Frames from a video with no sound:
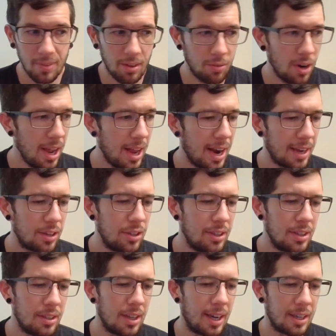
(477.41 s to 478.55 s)
Right, and I
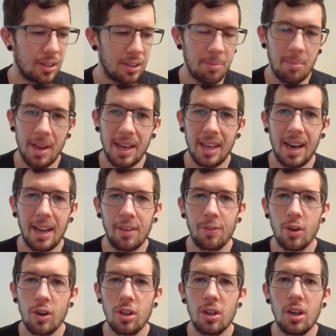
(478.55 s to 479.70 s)
couldn't make it any
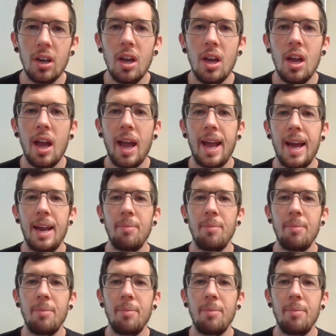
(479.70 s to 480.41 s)
further, and